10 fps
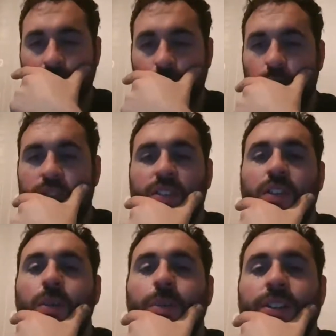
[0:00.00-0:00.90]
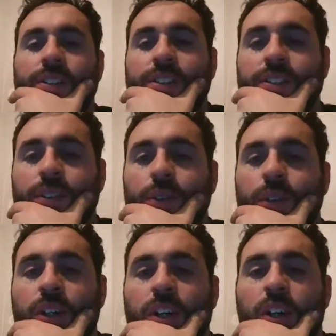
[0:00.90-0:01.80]
towards the top end.
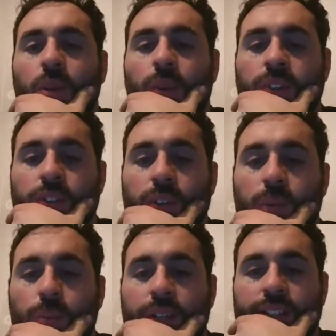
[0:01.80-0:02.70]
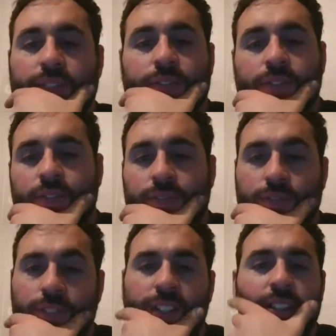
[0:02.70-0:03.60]
So once you go past
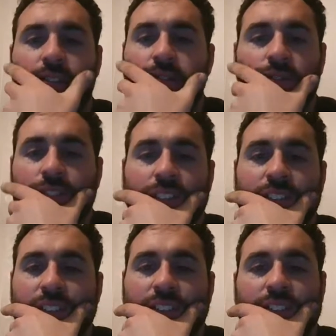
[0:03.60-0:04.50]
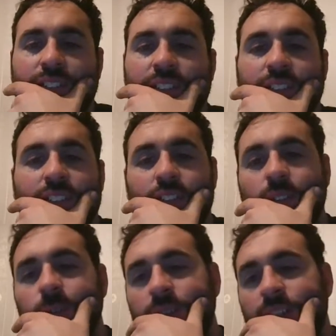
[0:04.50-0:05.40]
5, it just starts
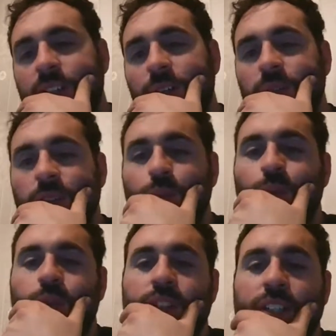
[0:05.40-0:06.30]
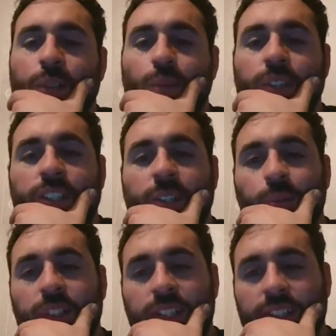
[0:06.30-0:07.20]
going down really, really
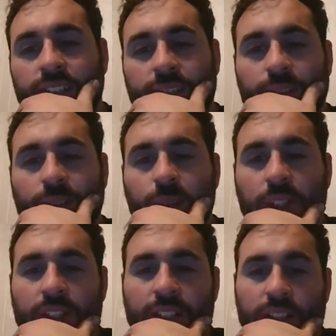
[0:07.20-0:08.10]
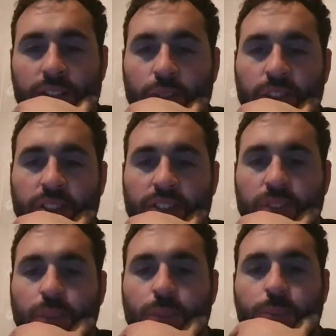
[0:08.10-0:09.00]
quickly, you know. So just
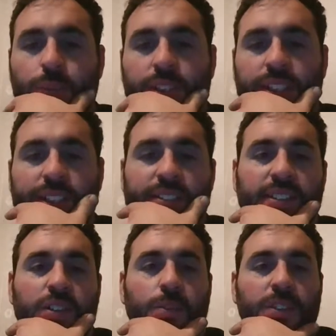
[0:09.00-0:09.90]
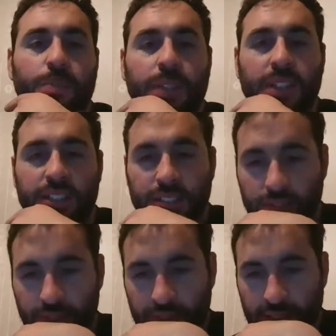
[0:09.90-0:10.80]
to put things into perspective,
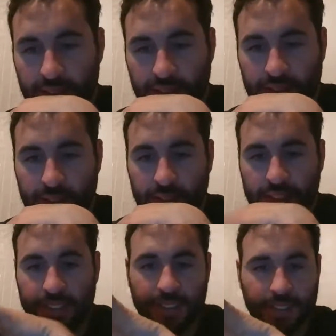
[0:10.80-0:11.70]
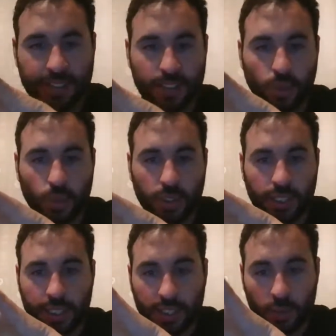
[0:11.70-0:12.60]
now this is the
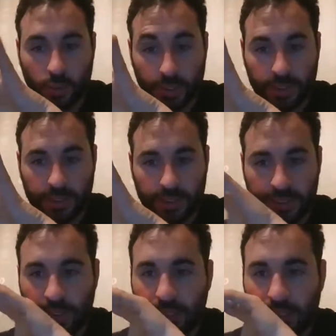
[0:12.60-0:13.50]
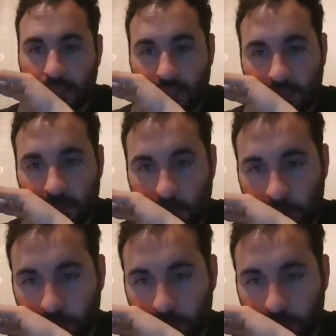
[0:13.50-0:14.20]
torque at wheels. At